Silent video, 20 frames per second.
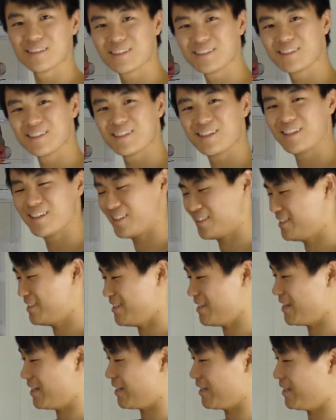Yeah,
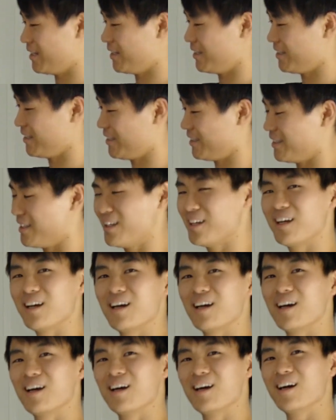then I went, when I went to
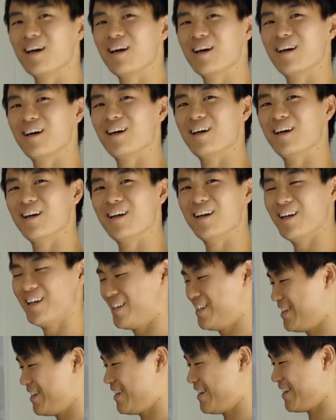try it, the sale was
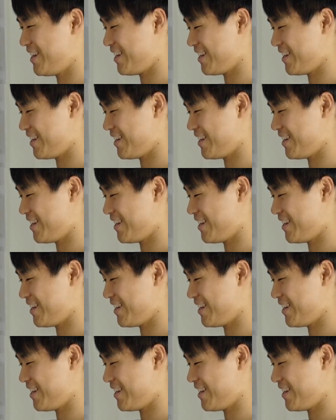gone.